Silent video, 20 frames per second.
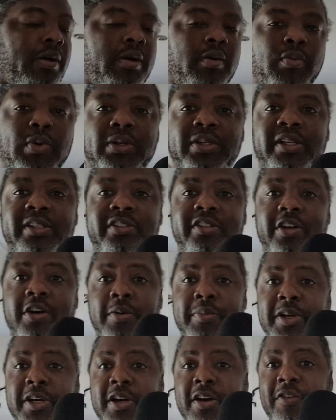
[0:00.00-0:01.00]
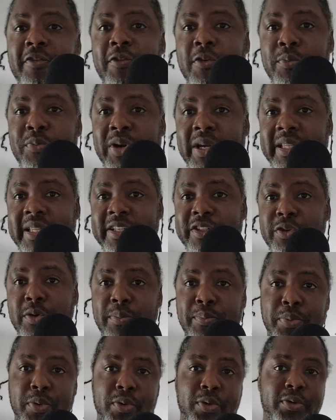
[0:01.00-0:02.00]
well done to Comica for bringing this on
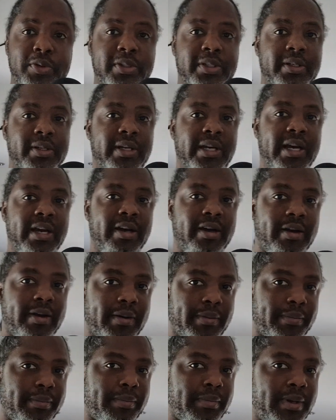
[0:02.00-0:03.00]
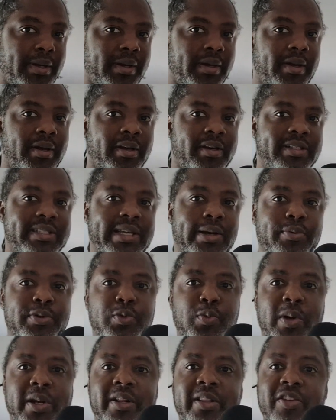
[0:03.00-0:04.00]
board, because that was
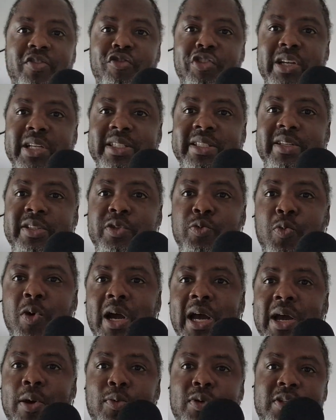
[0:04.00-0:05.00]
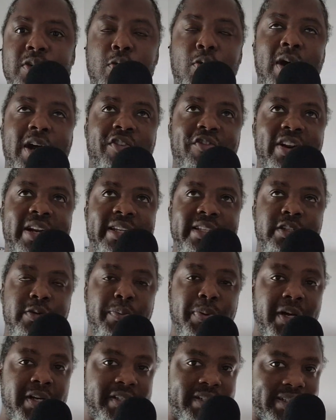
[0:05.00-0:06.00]
one of the reasons why I wasn't quite ready to
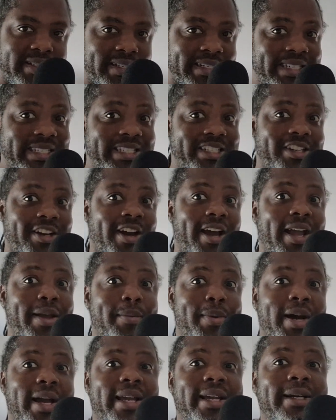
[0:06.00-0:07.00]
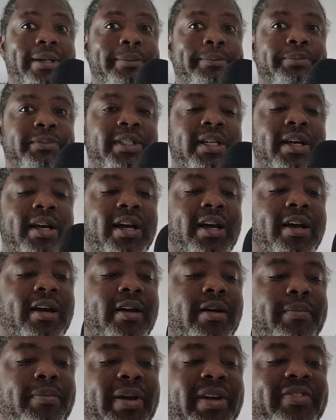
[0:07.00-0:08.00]
purchase the DJI mic.
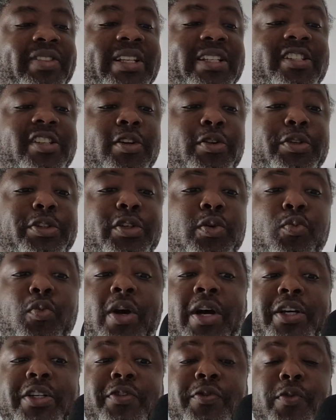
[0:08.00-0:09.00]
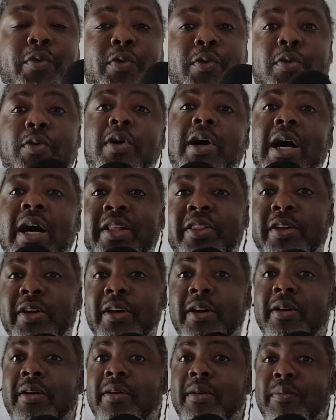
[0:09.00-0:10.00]
But if this solution works for
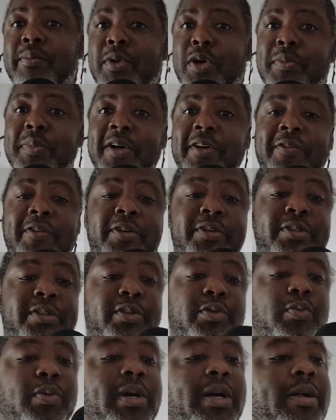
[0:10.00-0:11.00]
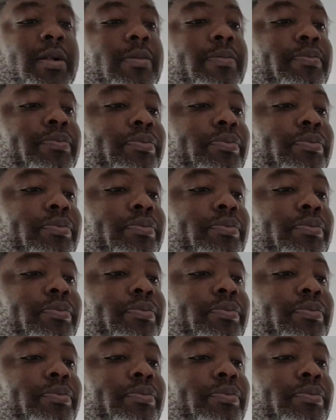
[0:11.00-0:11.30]
other mobile phones as well,